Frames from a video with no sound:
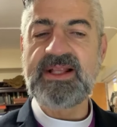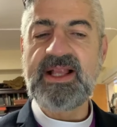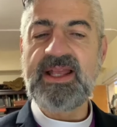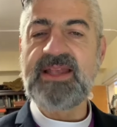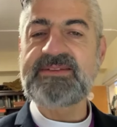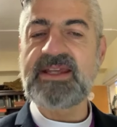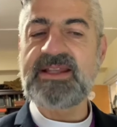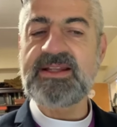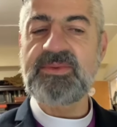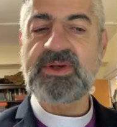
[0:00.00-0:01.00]
It's
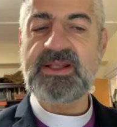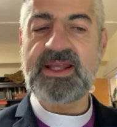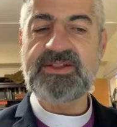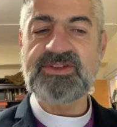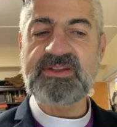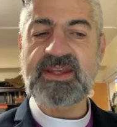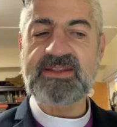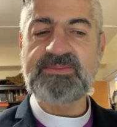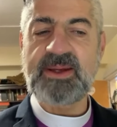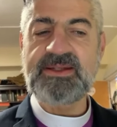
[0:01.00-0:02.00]
unclear what Elisha
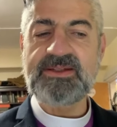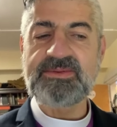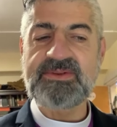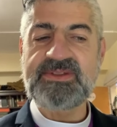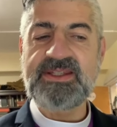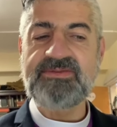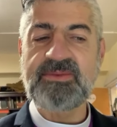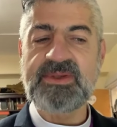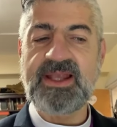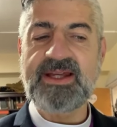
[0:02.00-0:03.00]
expected to receive from
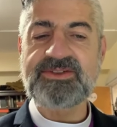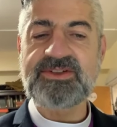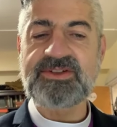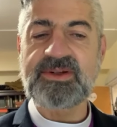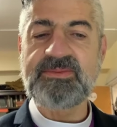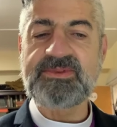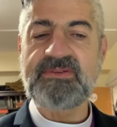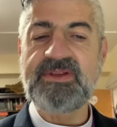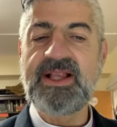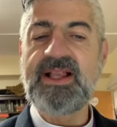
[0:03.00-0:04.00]
Elijah in terms of
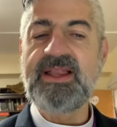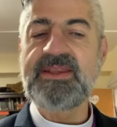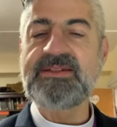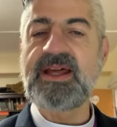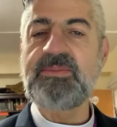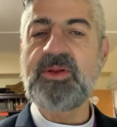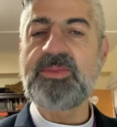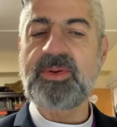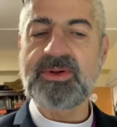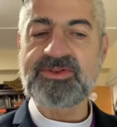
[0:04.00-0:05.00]
the double
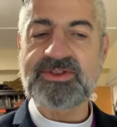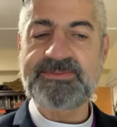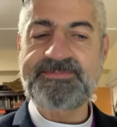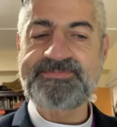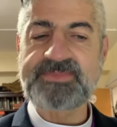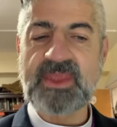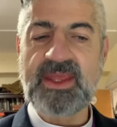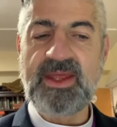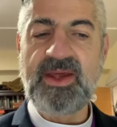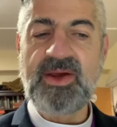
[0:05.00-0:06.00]
portion.
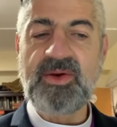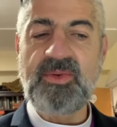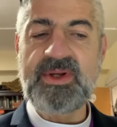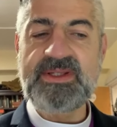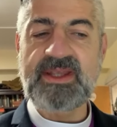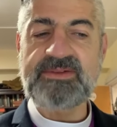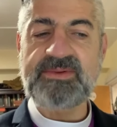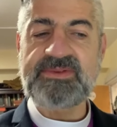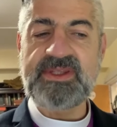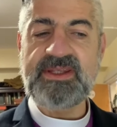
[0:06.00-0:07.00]
What he does
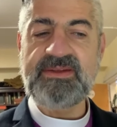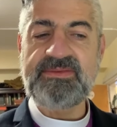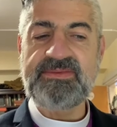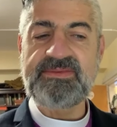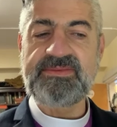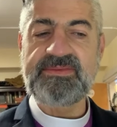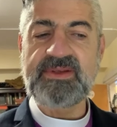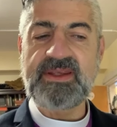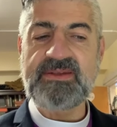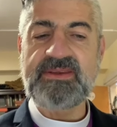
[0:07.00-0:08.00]
receive
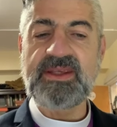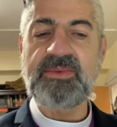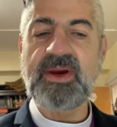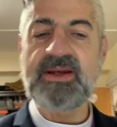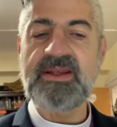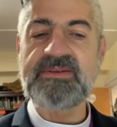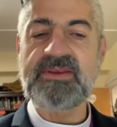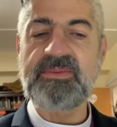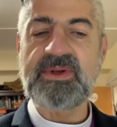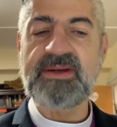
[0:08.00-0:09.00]
is the awareness that
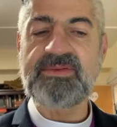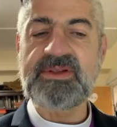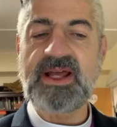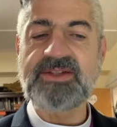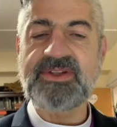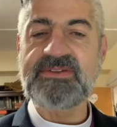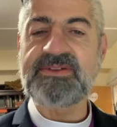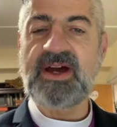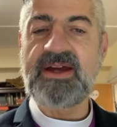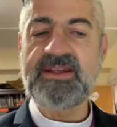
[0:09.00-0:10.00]
whatever Elijah's
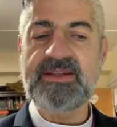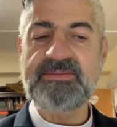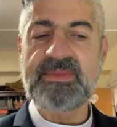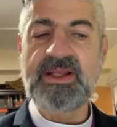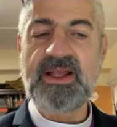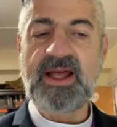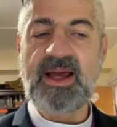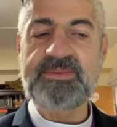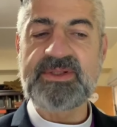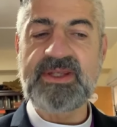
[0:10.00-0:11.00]
taught him
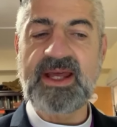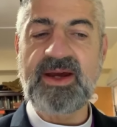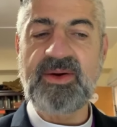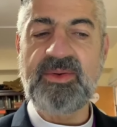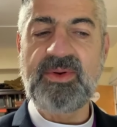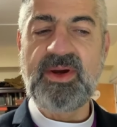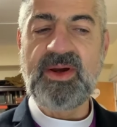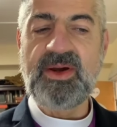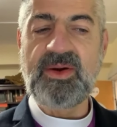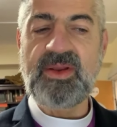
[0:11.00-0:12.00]
up to now
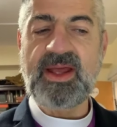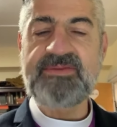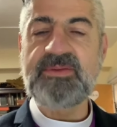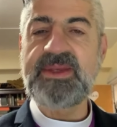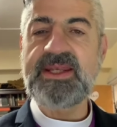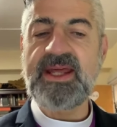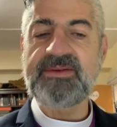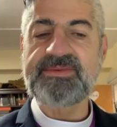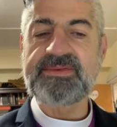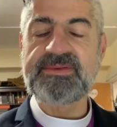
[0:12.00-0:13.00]
will have to be enough.